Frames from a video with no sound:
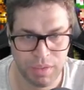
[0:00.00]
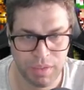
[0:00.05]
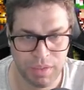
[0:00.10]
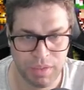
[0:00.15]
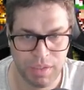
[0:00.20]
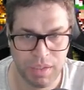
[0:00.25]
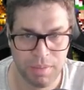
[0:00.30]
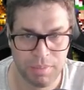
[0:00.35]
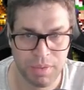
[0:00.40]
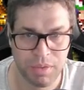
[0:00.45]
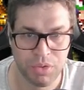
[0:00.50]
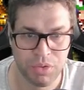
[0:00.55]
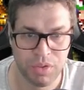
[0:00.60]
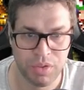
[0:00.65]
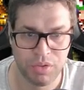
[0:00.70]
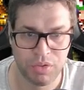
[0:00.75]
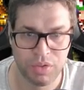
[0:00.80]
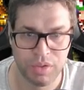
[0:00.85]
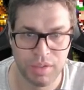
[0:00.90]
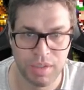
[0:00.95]
And I'm
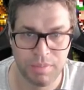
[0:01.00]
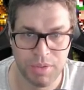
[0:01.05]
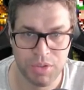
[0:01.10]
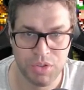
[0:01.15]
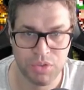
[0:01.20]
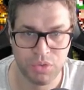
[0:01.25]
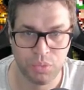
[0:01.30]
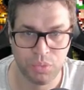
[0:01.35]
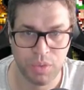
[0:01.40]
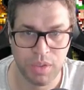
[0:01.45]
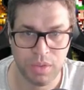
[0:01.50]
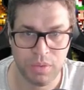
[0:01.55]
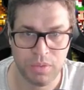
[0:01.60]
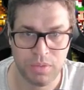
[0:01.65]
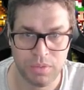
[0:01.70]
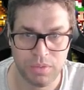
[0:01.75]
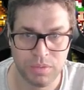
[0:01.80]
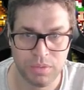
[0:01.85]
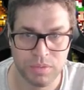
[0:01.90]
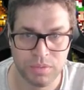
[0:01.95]
increasing damage as well.
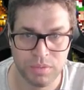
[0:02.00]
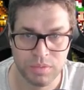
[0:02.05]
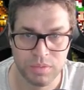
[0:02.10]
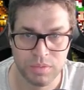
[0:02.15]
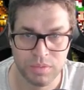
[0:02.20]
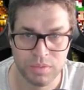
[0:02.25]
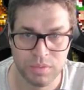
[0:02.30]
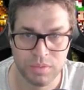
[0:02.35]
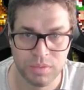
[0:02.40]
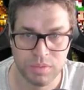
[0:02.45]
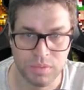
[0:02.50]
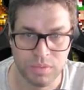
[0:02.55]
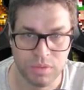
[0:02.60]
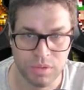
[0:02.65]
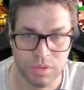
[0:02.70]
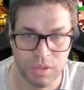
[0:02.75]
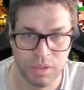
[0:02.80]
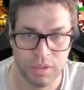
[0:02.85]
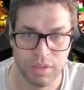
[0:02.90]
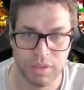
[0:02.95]

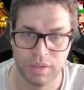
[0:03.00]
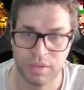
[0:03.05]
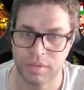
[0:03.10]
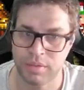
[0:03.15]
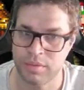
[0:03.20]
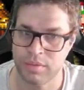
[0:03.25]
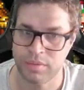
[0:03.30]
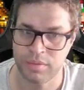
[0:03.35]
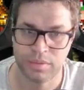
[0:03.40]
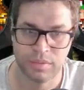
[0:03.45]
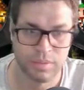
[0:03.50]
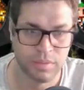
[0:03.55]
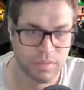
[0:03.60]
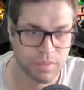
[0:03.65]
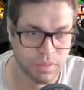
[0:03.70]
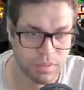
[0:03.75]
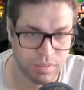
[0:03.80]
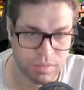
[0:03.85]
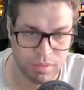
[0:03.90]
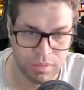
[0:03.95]
Block.
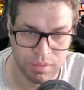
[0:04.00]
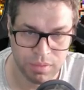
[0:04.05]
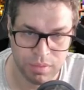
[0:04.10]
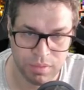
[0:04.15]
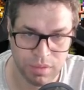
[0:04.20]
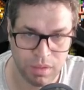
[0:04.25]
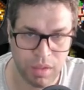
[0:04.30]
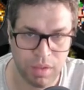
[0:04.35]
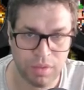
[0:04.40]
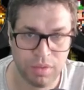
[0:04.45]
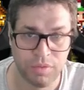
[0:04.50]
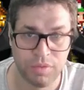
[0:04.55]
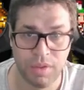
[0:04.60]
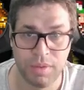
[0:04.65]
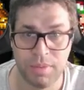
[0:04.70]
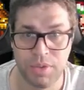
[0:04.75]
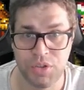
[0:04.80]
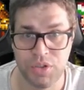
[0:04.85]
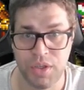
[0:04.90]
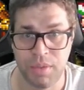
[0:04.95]
Lots of
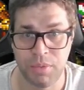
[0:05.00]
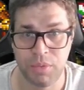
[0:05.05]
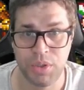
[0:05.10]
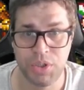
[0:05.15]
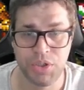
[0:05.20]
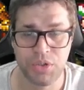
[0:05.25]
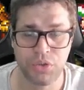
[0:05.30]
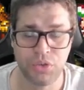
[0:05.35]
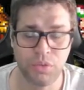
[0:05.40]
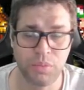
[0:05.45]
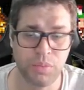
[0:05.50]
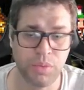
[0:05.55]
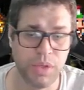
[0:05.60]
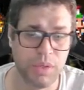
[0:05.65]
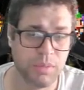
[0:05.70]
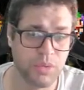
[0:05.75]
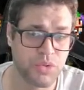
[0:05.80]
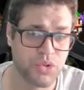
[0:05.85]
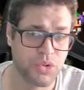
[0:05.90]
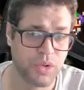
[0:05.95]
damage. Aberration
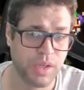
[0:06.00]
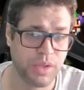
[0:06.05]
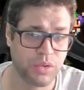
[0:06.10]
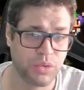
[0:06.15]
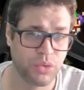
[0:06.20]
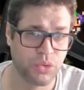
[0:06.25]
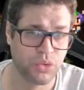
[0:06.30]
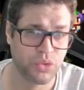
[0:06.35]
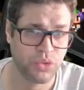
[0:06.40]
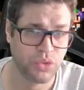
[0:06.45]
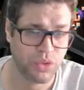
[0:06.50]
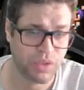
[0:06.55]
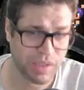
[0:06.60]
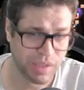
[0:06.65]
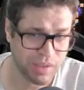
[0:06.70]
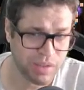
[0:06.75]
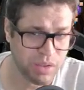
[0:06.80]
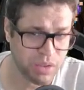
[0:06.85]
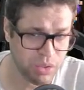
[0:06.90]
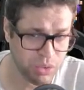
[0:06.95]
Supreme will try to
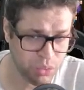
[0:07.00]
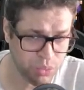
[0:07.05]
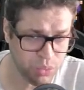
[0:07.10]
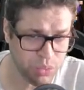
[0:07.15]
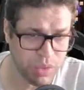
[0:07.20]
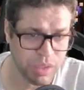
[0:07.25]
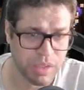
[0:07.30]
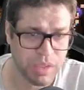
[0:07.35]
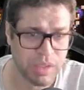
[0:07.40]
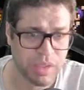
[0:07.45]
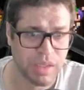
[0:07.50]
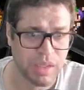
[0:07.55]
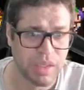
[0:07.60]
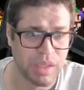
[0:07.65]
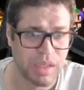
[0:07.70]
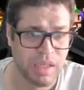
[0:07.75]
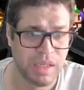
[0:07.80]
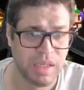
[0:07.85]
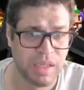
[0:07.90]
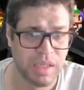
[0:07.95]
stun you,
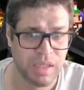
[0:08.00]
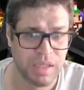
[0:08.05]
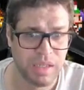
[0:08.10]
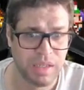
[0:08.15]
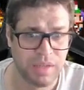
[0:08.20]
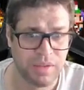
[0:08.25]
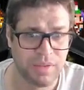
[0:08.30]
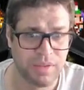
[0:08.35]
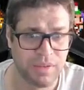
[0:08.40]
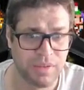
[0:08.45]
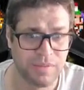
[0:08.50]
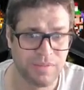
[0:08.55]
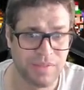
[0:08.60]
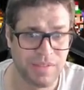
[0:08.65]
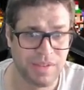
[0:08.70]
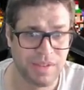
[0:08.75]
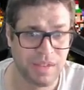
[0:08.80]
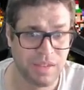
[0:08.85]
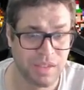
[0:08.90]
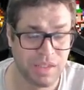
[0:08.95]
and
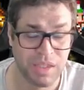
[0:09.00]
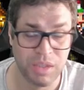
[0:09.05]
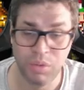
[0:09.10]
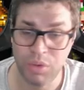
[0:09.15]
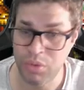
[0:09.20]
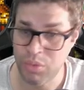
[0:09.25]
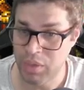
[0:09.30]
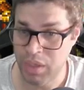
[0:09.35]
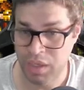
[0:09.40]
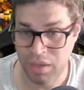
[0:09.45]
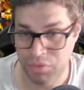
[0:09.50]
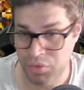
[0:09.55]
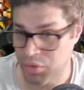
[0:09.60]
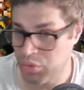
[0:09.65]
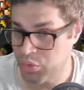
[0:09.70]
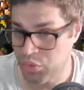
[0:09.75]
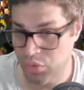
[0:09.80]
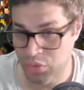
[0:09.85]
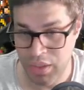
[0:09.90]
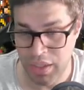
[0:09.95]
heal you after
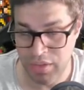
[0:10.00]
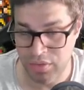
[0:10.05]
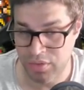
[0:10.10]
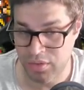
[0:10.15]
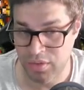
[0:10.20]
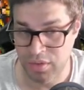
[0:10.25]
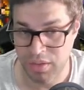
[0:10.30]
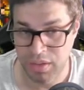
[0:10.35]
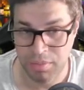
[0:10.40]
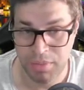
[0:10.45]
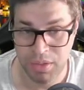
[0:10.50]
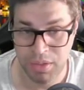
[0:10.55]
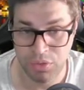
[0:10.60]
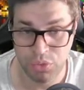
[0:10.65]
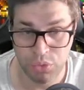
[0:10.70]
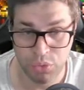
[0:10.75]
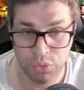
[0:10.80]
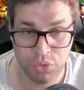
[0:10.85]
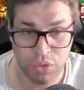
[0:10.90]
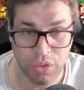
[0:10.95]
you get stunned
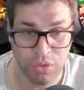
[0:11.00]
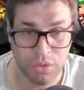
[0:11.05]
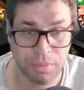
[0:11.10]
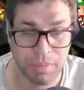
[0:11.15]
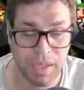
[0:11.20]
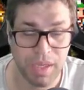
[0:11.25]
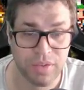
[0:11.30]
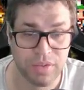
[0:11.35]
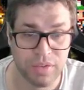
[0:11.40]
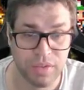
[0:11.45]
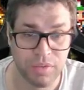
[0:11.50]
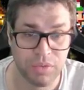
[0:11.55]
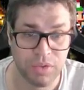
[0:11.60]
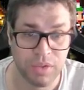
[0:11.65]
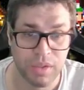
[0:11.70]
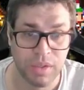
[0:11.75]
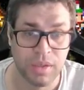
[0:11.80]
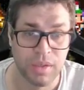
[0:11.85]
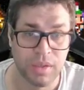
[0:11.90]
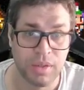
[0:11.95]
because you lose all your
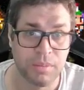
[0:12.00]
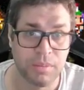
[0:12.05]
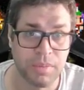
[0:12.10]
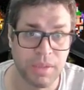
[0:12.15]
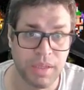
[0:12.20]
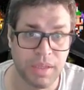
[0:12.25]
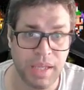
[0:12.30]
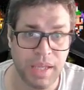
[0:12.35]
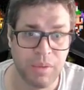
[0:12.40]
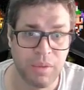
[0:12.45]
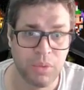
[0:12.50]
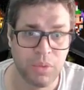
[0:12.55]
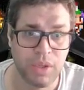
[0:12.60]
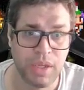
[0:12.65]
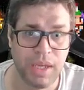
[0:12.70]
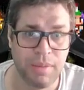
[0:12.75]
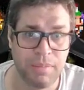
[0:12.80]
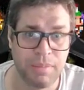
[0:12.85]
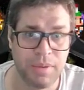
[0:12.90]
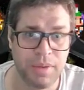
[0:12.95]
passives. But that will
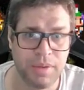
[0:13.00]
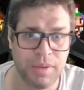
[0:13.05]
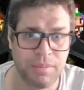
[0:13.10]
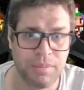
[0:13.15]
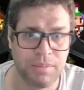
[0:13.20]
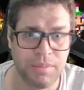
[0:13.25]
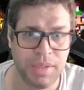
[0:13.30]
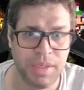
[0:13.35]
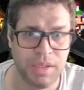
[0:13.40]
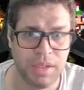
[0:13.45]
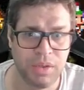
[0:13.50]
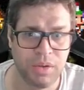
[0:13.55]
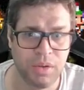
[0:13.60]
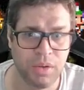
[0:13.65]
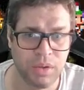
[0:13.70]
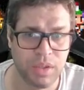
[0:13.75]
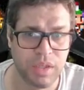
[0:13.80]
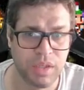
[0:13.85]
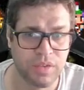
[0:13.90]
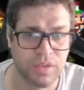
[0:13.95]
happen depending on